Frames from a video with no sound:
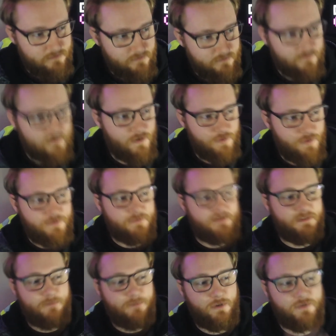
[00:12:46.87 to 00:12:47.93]
who to
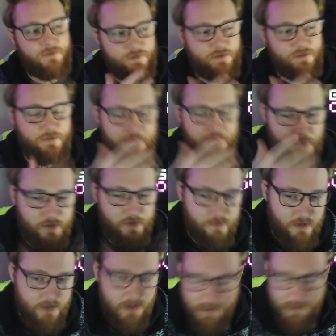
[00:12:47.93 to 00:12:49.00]
respond to, what you are.
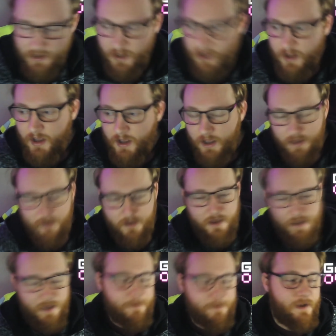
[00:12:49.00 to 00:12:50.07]

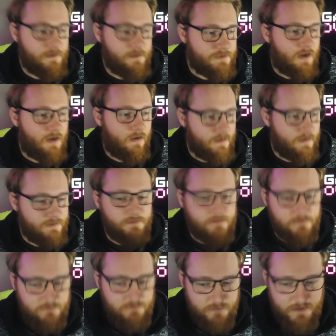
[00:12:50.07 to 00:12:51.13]
It becomes hard and
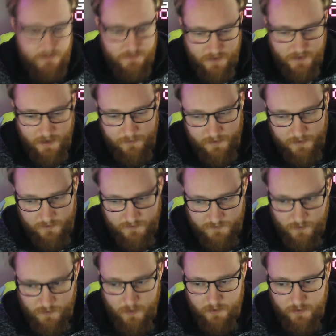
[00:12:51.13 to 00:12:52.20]
it becomes
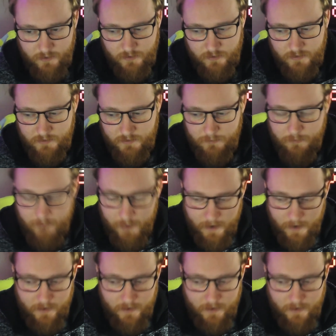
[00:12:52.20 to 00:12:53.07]
quite long. But